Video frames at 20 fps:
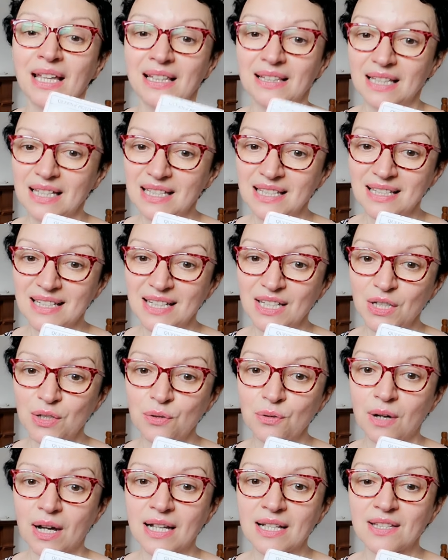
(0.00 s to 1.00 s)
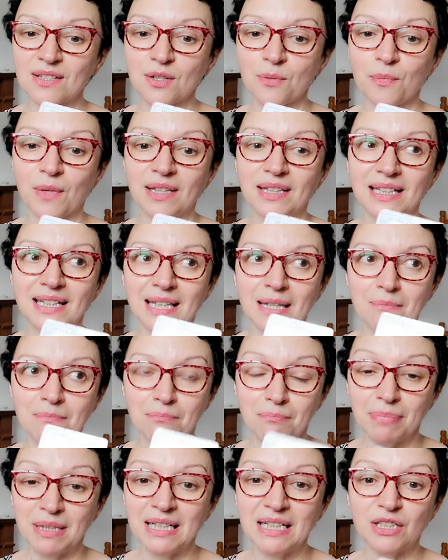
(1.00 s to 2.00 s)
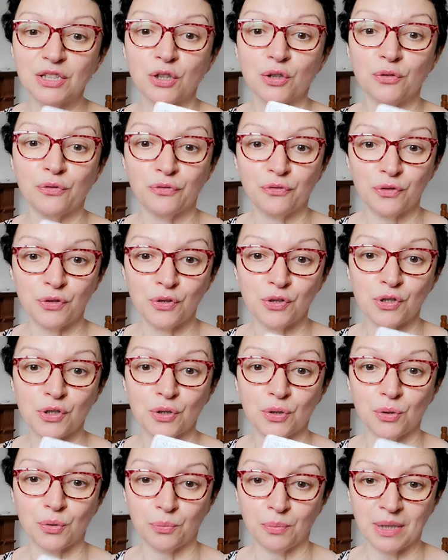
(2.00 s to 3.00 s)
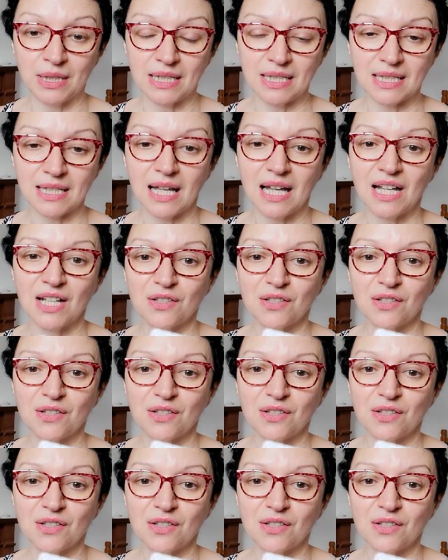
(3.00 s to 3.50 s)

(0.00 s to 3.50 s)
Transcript: They see you as someone they can build a future with.